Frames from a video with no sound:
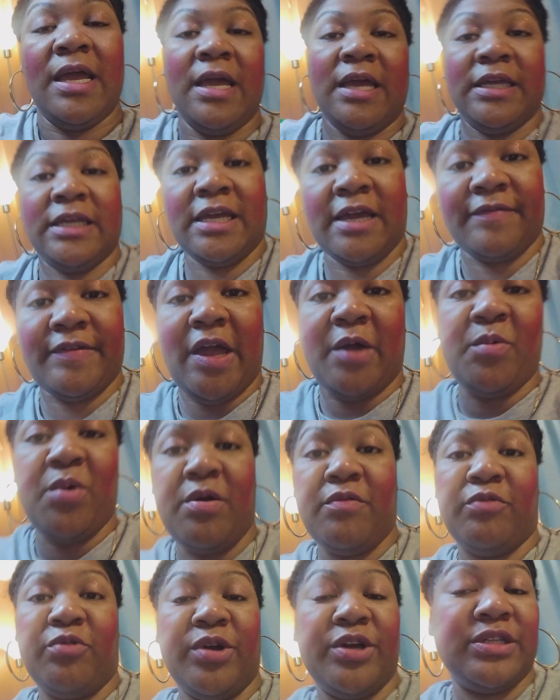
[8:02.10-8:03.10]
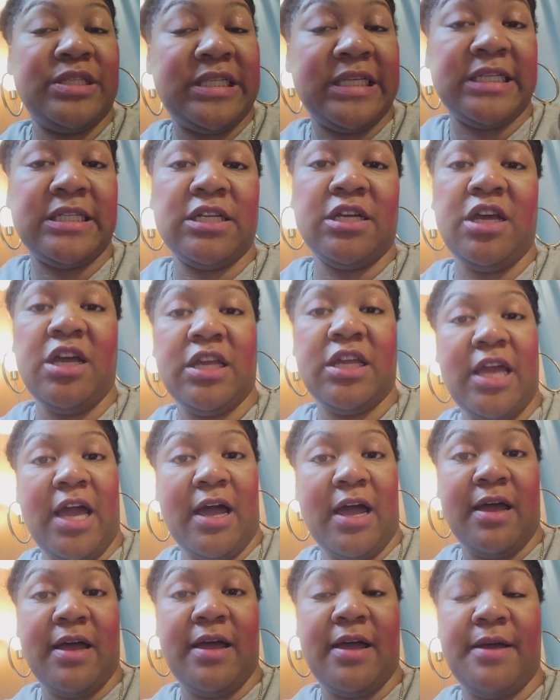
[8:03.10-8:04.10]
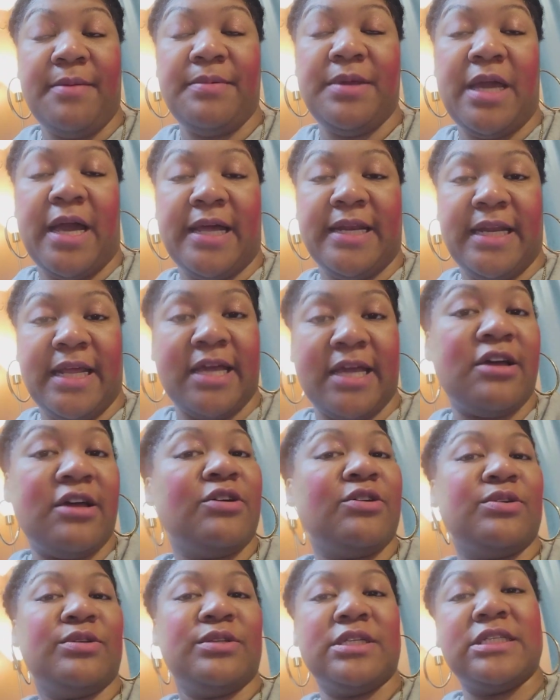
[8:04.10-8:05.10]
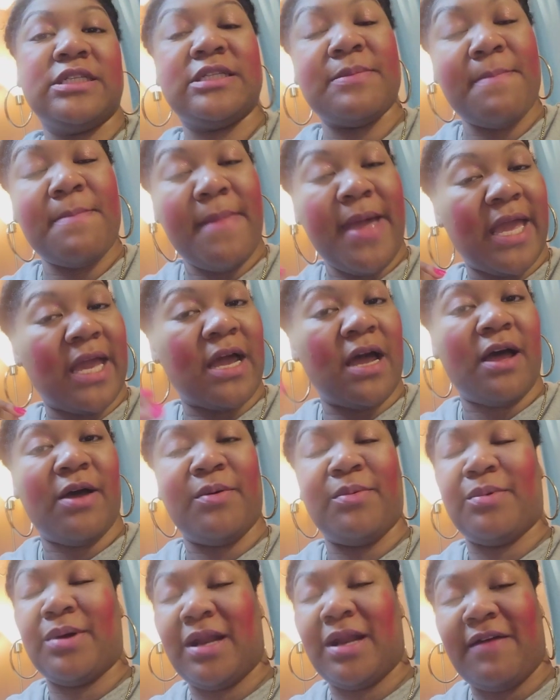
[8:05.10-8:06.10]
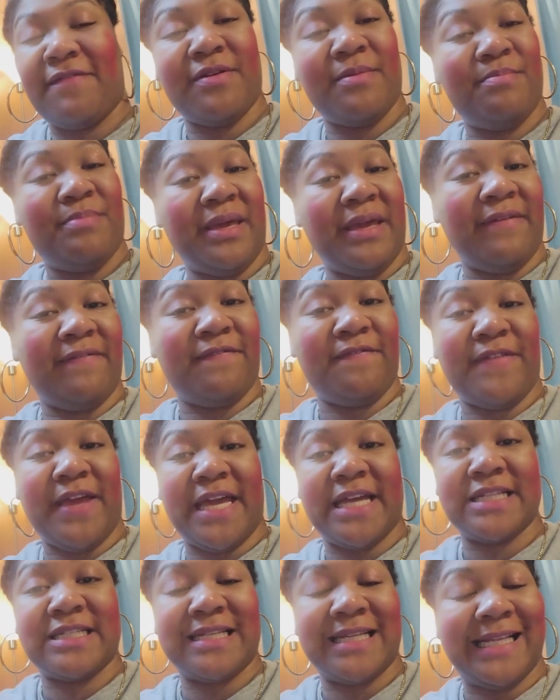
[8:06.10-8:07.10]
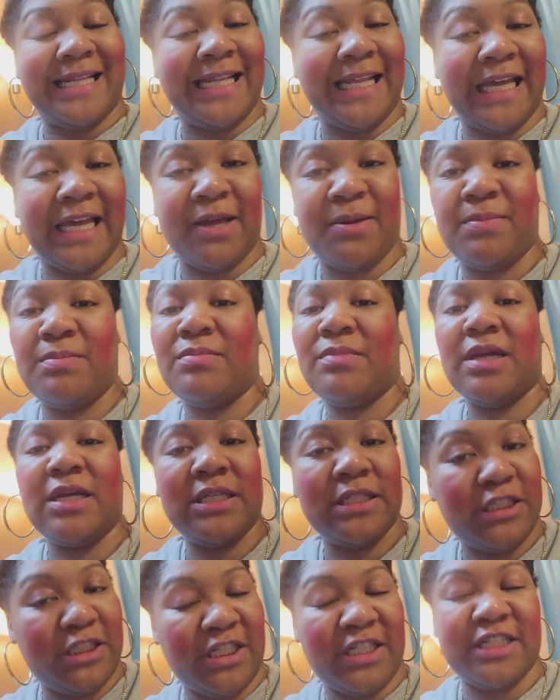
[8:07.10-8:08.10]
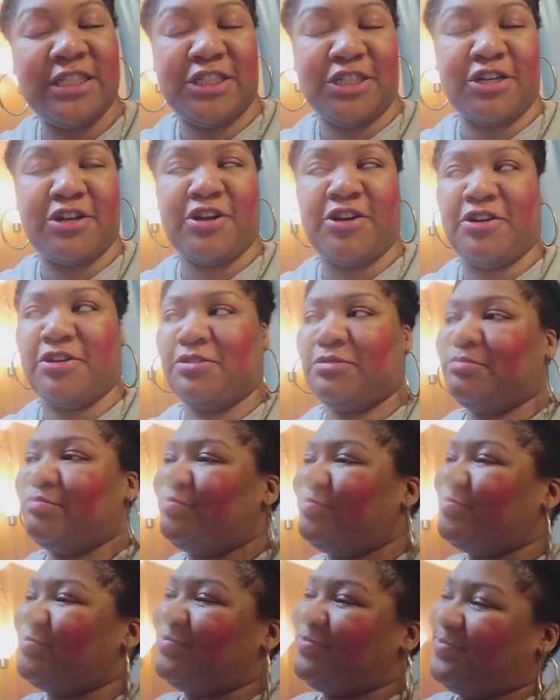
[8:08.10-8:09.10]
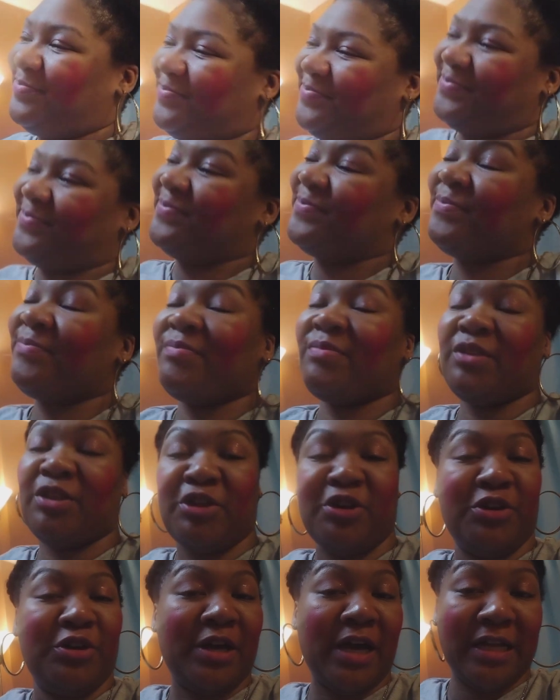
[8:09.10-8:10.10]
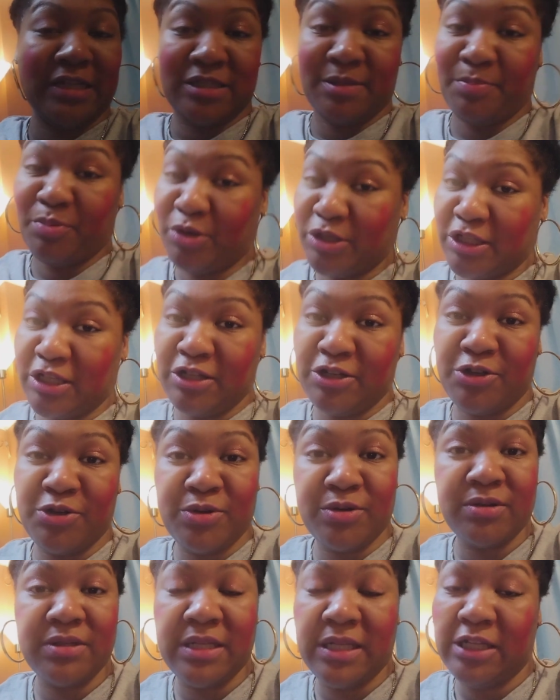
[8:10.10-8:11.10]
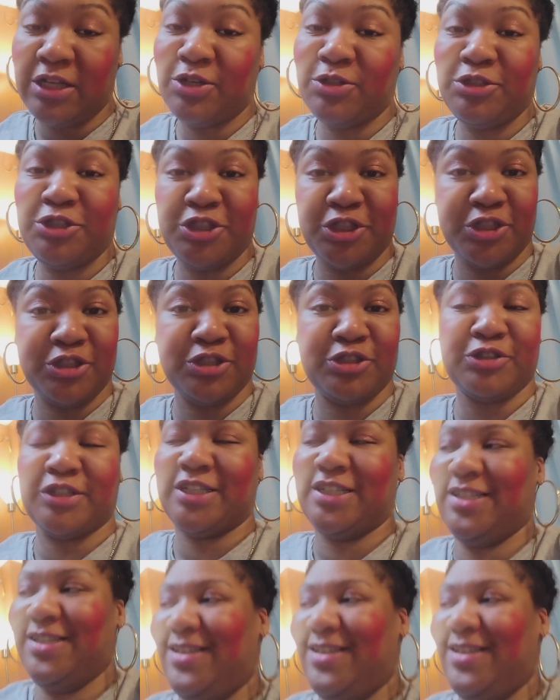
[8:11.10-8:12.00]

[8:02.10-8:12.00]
yeah, if y'all want royalty to hook y'all up, y'all nails, makeup, whatever, beat face, glam, she's your girl. And you guys support the little children.